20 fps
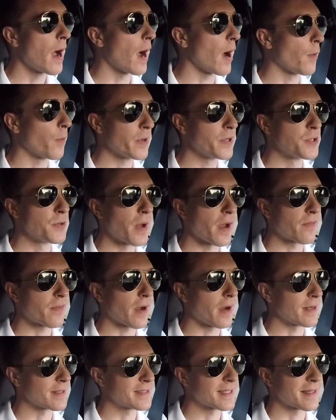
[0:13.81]
We do have
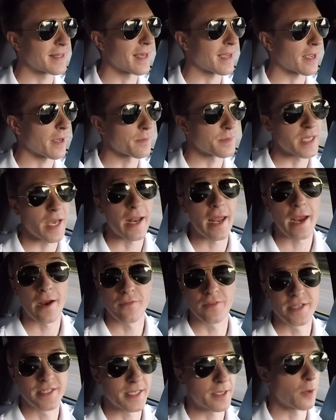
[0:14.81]
content that comes out
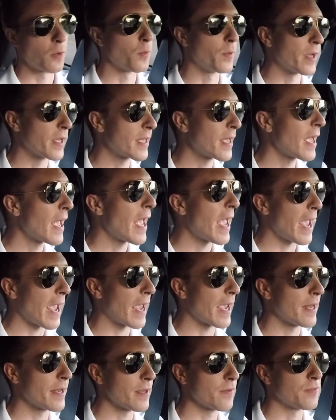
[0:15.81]
every single week,
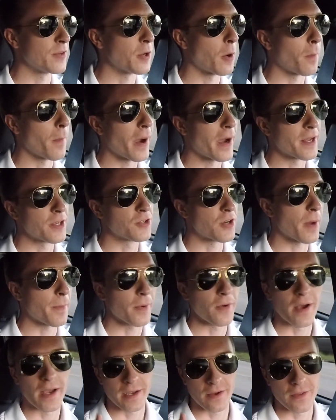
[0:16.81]
and if you don't mind,
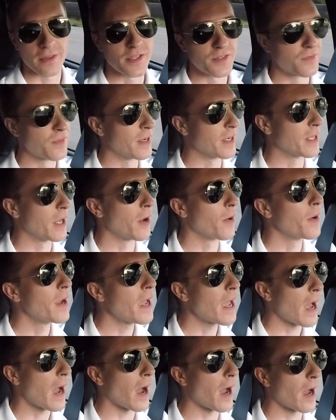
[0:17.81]
drop a like on this video
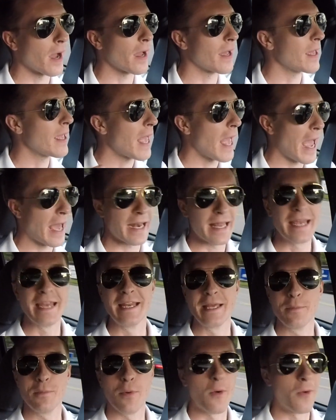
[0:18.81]
at
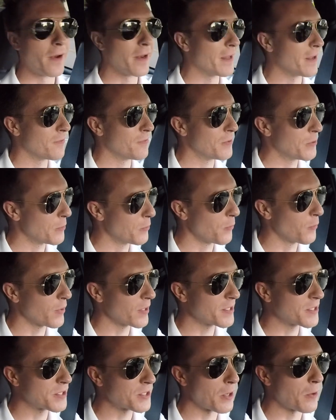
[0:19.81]
any point if you
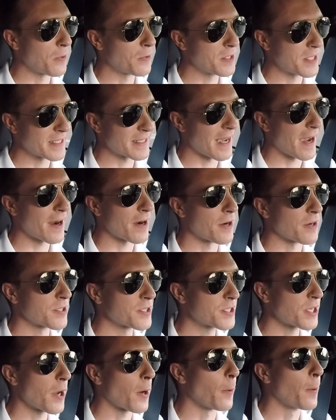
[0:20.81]
would so desire.
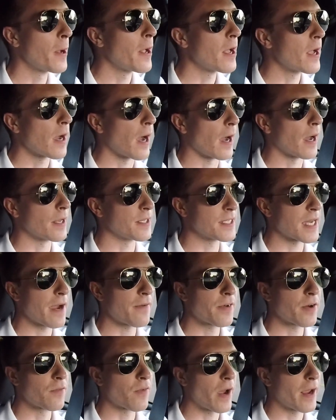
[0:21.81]
So,
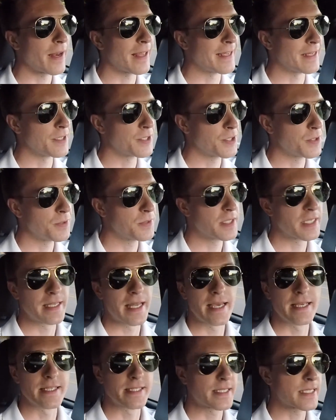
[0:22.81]
diving right into
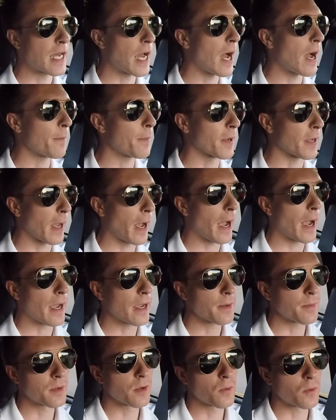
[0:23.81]
today's topic,
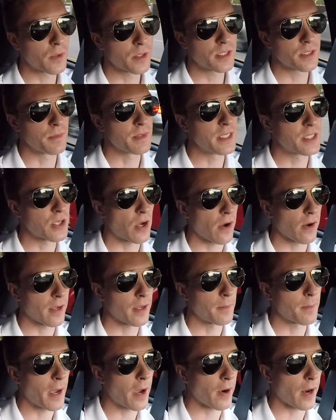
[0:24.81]
I am going to be
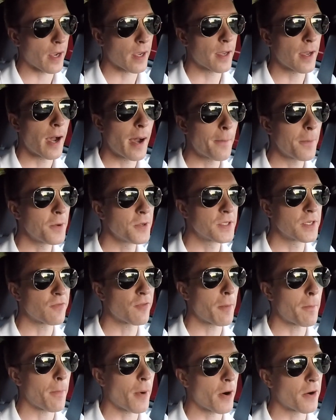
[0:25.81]
talking about a couple
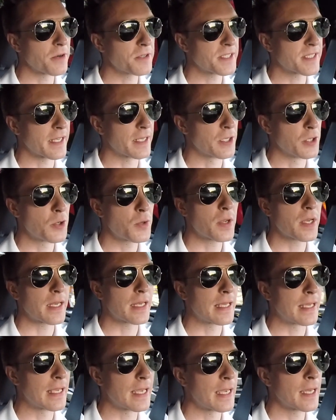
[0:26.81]
different parts that you
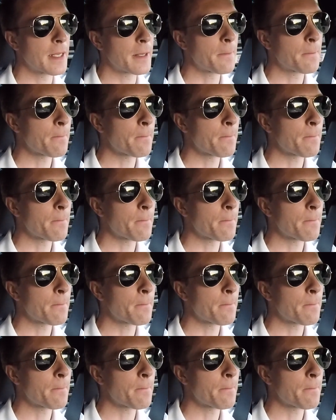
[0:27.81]
can get